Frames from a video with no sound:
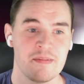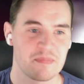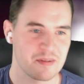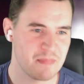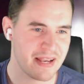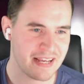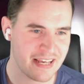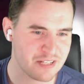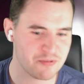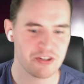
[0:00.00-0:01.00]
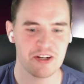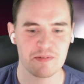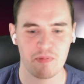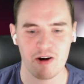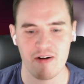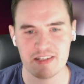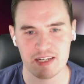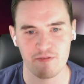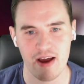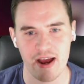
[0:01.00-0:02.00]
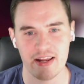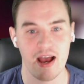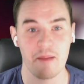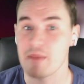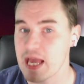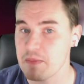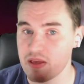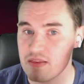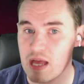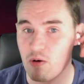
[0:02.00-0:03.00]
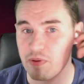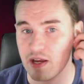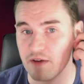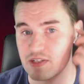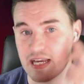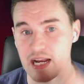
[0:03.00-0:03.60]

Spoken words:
making his return to pro wrestling Friday night. Maybe that will be enough to get a